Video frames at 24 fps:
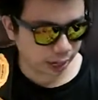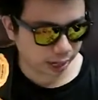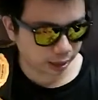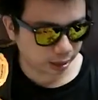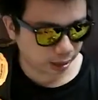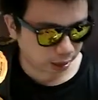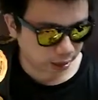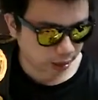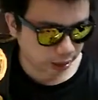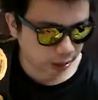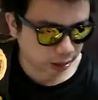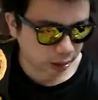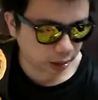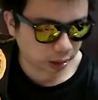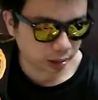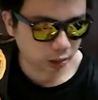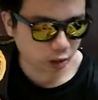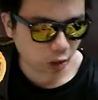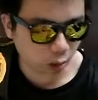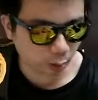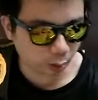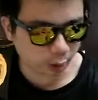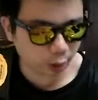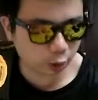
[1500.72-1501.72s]
and this the
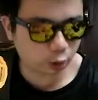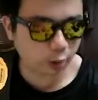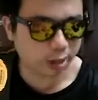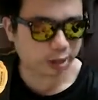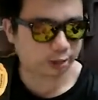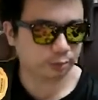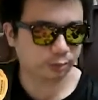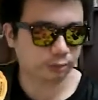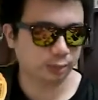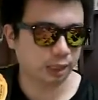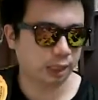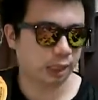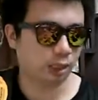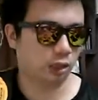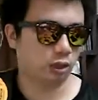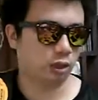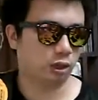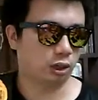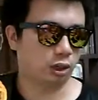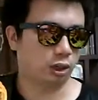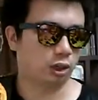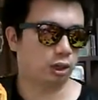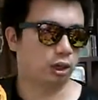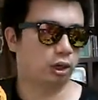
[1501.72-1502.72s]
Robert Crab
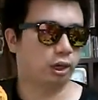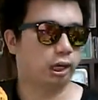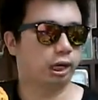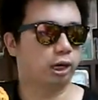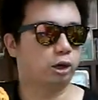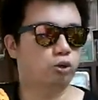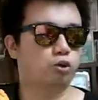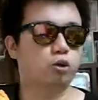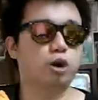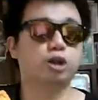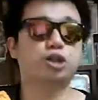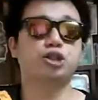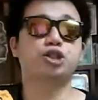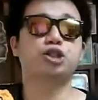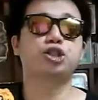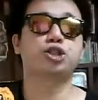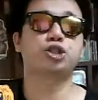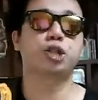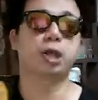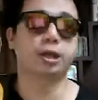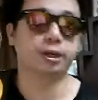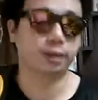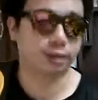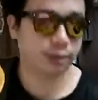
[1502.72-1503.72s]

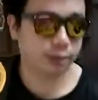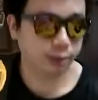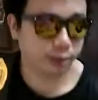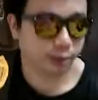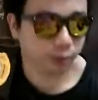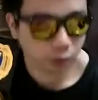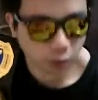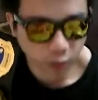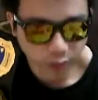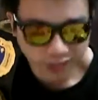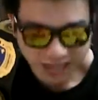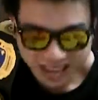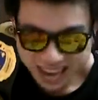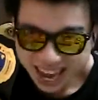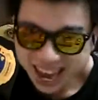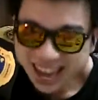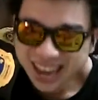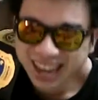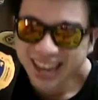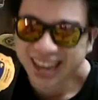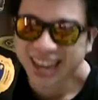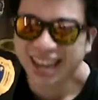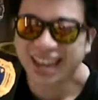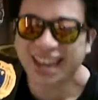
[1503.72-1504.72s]
question.
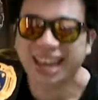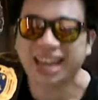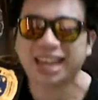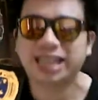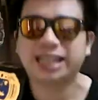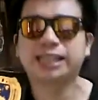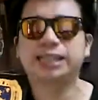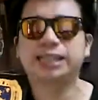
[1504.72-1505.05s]
Okay,